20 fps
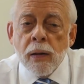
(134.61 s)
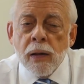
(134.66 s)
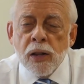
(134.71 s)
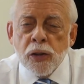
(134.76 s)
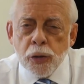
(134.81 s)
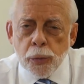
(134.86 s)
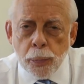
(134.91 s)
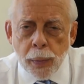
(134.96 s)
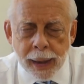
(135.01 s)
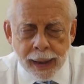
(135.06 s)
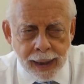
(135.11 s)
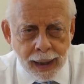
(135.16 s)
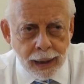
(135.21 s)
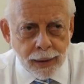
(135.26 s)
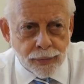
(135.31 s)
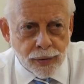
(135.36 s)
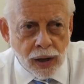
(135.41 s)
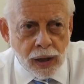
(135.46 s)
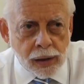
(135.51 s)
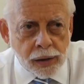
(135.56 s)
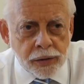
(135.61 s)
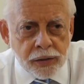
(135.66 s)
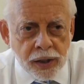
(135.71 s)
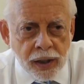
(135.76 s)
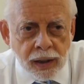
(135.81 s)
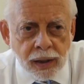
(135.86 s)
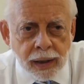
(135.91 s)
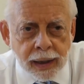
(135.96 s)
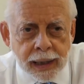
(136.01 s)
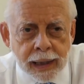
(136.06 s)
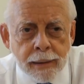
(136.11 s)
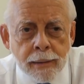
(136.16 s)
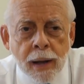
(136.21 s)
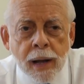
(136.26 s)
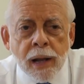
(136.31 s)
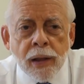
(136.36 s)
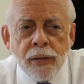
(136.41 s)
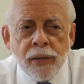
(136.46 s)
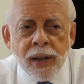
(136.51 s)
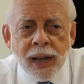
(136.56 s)
And speaking of volatility,
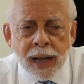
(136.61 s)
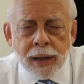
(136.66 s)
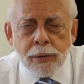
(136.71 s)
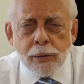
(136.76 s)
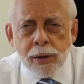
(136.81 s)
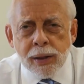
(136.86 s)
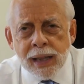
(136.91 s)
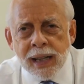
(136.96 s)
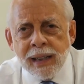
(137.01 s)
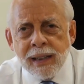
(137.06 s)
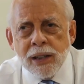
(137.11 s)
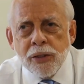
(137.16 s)
the other thing